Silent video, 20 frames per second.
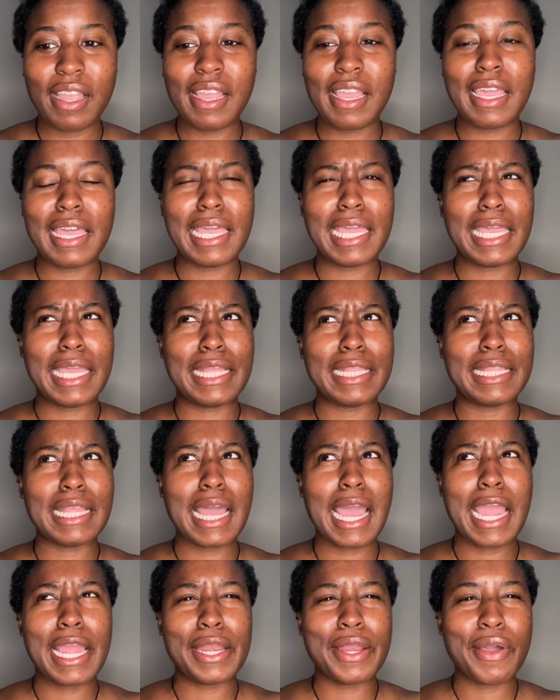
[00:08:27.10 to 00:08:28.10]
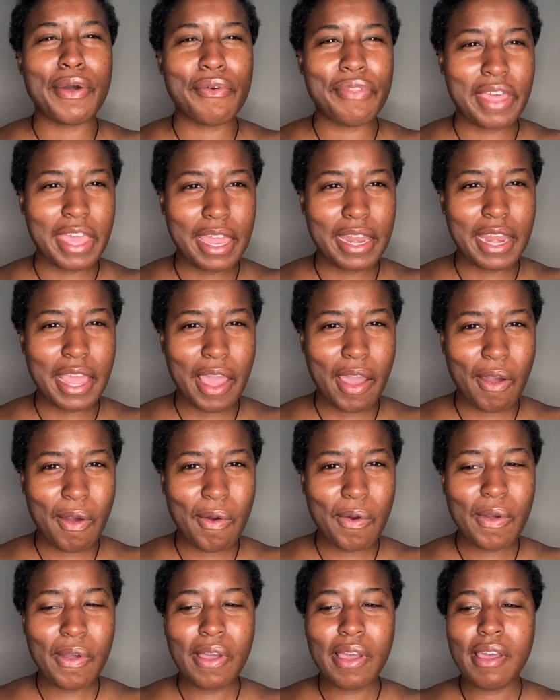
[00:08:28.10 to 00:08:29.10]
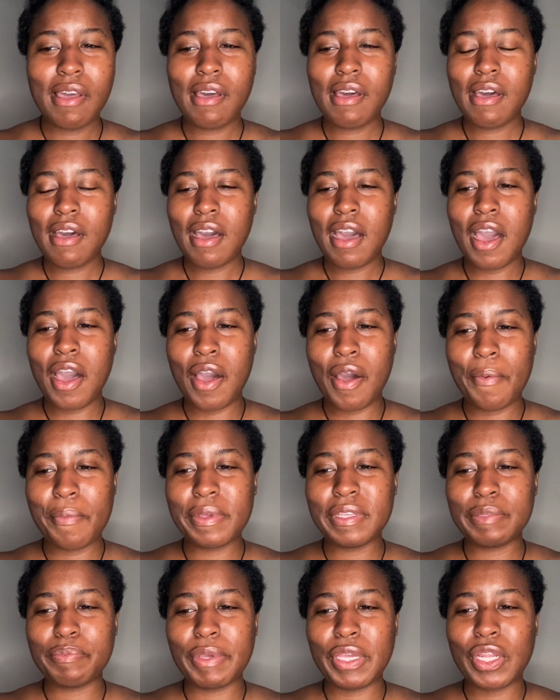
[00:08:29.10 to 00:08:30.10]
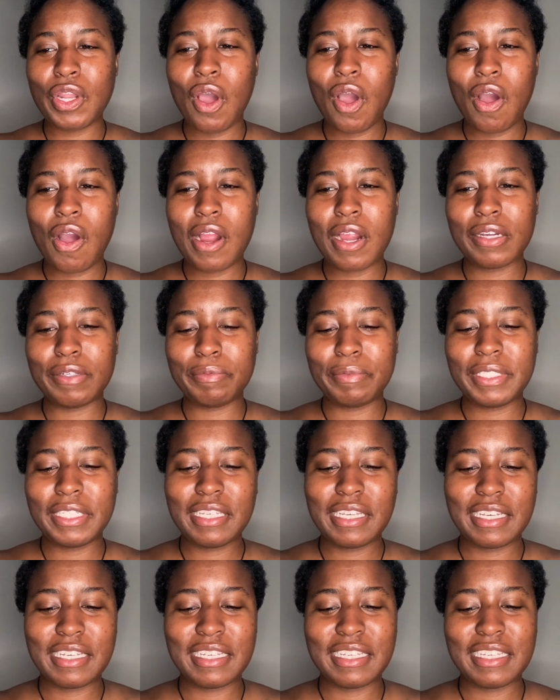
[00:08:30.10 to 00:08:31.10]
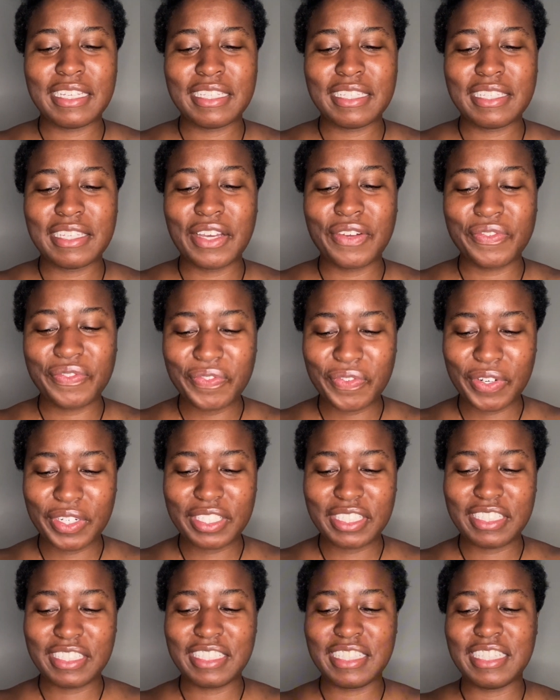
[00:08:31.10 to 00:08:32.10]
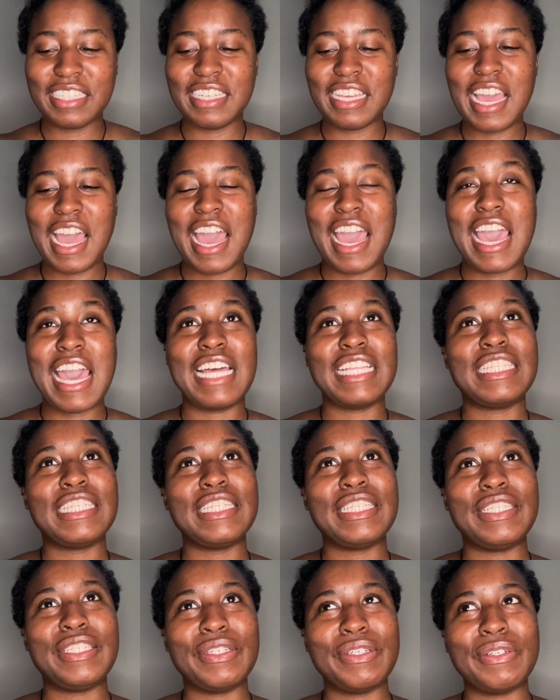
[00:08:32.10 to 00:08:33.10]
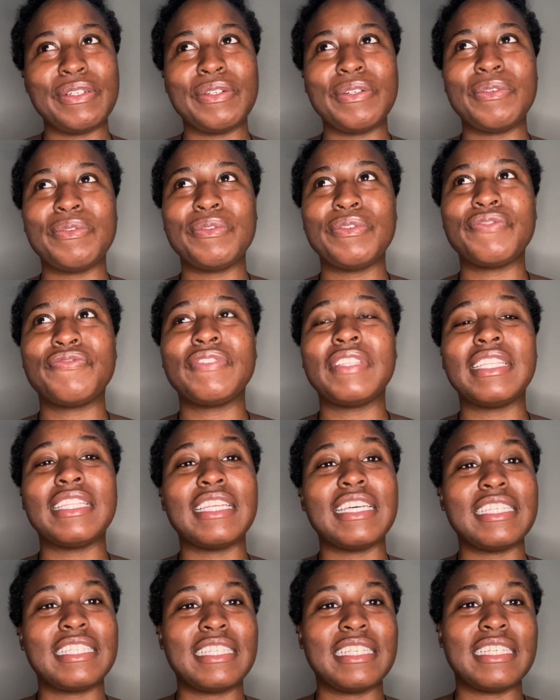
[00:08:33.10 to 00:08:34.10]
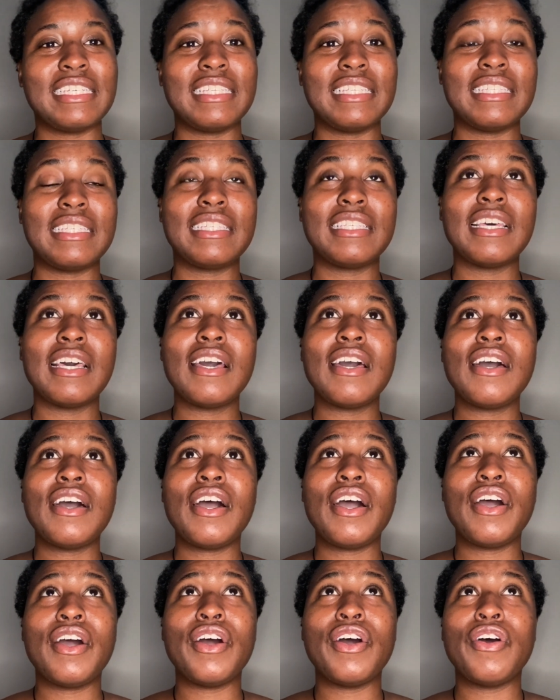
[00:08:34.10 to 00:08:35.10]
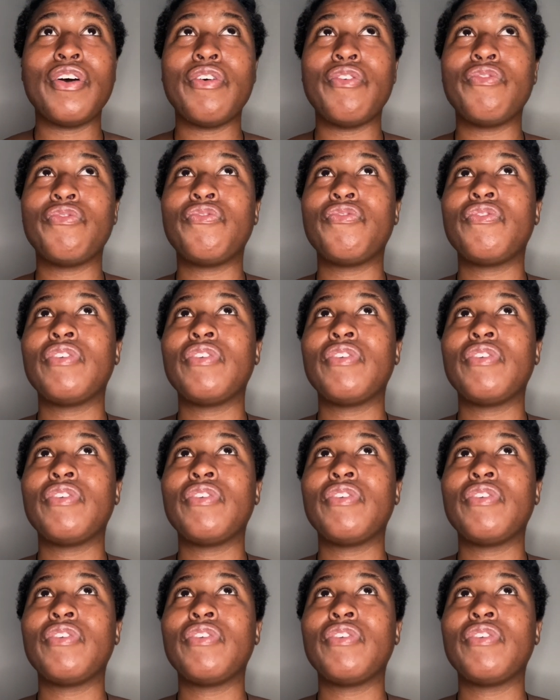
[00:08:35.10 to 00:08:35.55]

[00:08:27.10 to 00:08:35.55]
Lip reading: and I know that now. It's been hard because unfortunately I had to deal with the lessons of